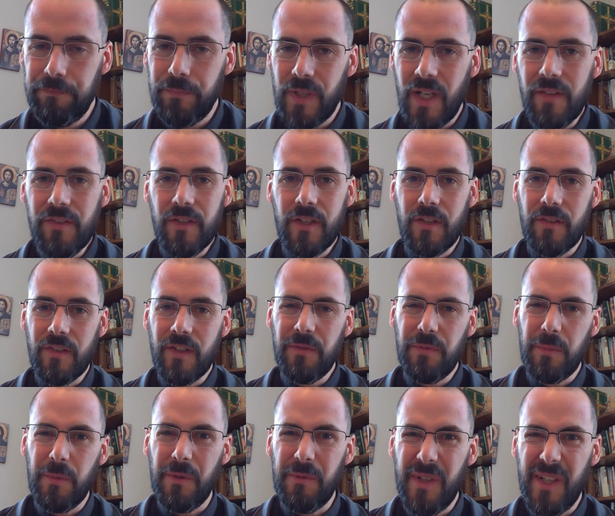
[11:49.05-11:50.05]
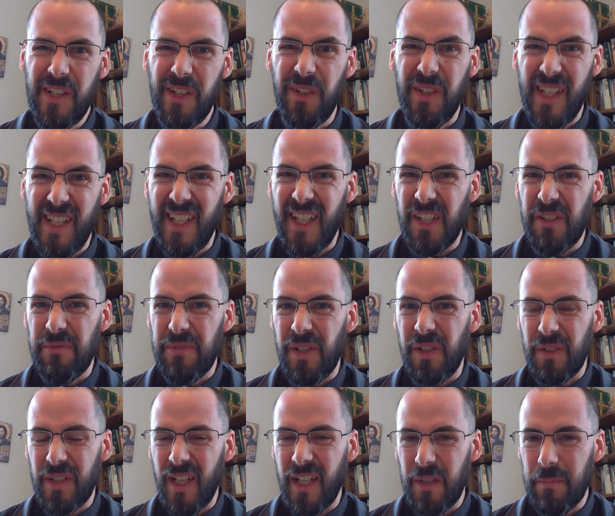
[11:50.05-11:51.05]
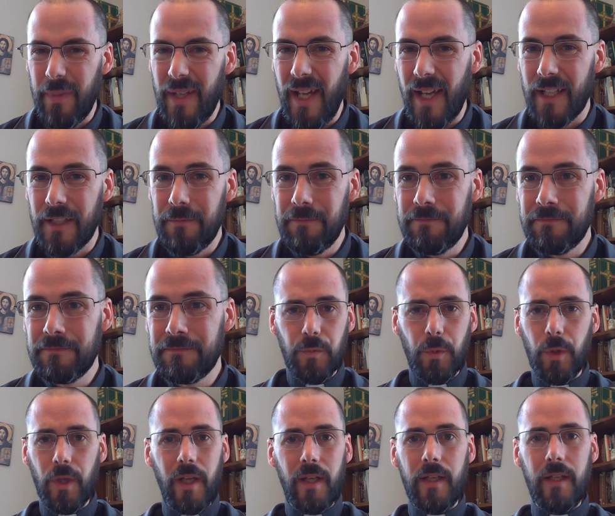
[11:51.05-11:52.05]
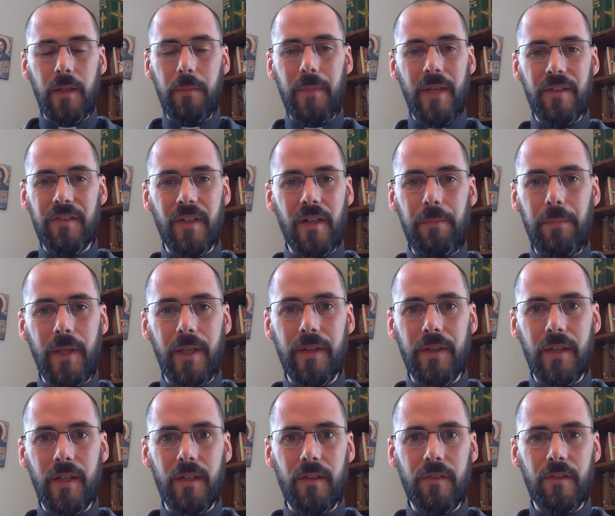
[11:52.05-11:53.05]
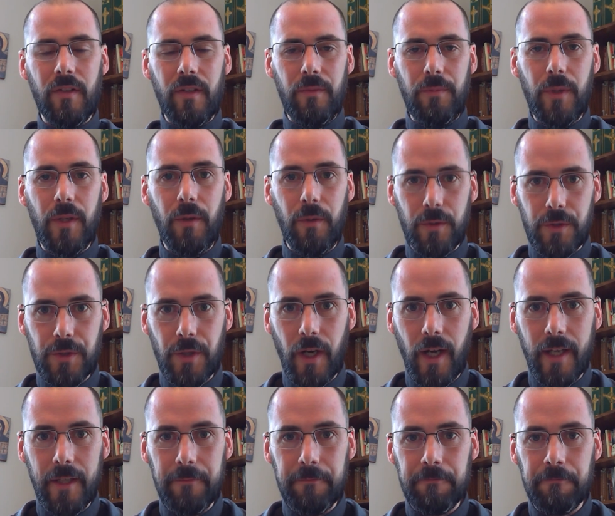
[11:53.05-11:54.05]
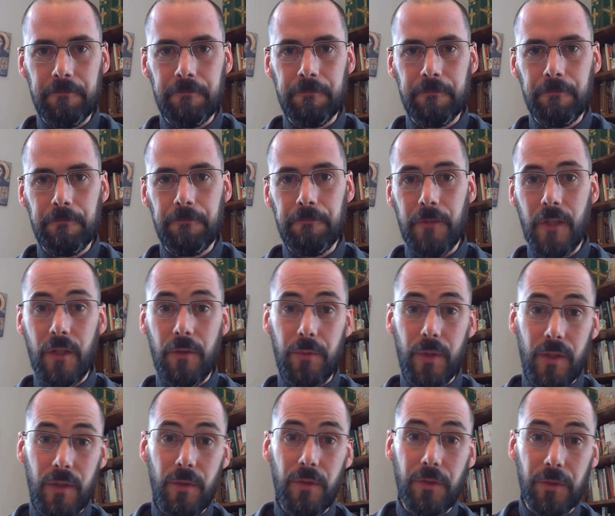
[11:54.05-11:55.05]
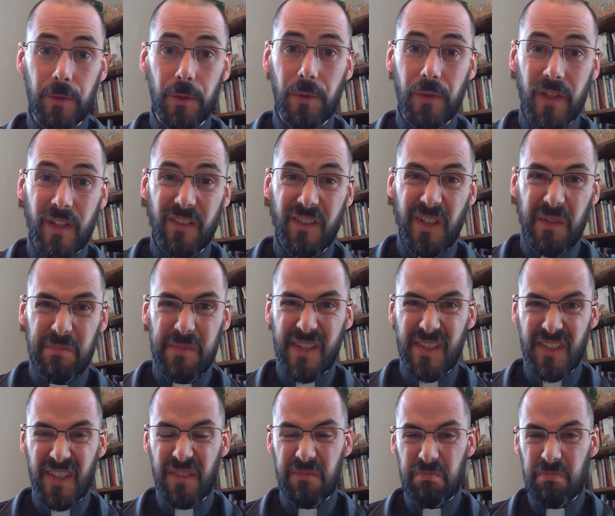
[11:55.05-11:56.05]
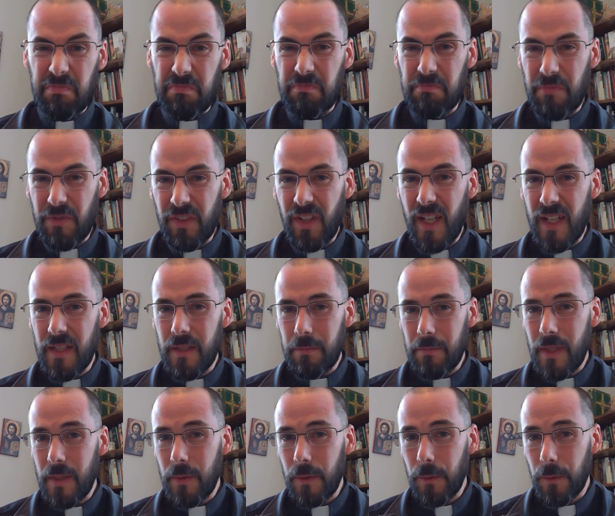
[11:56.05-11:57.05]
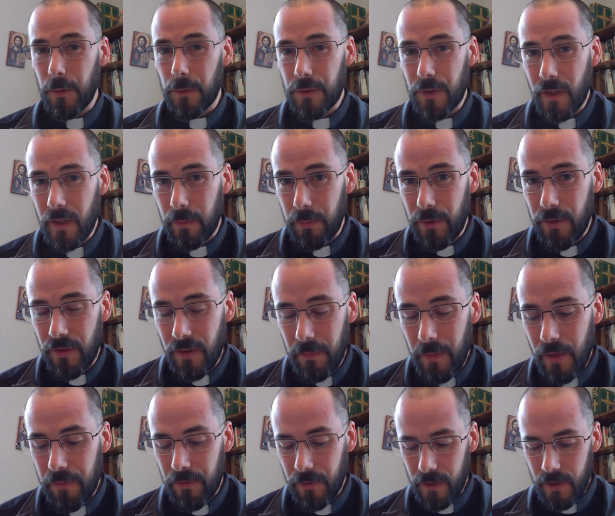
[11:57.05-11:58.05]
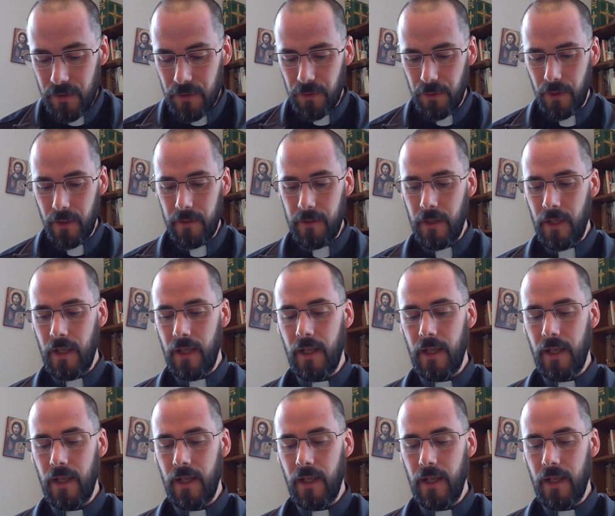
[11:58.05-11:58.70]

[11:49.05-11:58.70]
But as you can see from the video, he kind of felt kind of bad. We're not going to mess up on things if we don't try. And if we do screw things up, it's a sign that maybe we were trying to put some effort into it.